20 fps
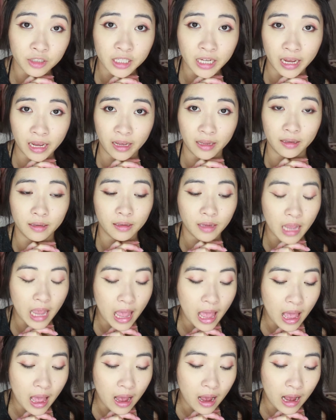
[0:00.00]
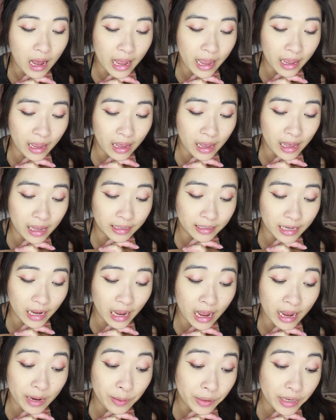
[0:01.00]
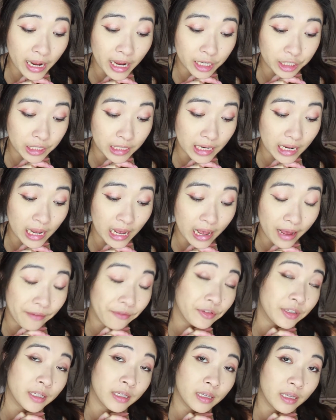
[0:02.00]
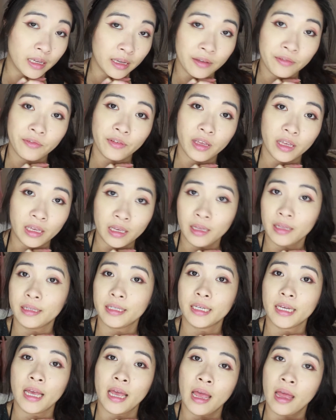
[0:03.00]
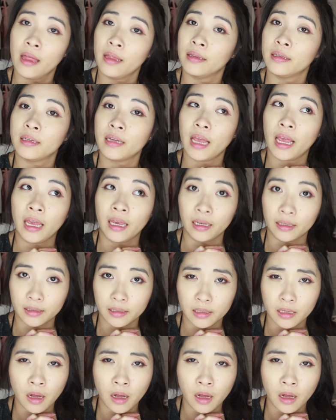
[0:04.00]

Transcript: 10. And I would actually have to give it an 8.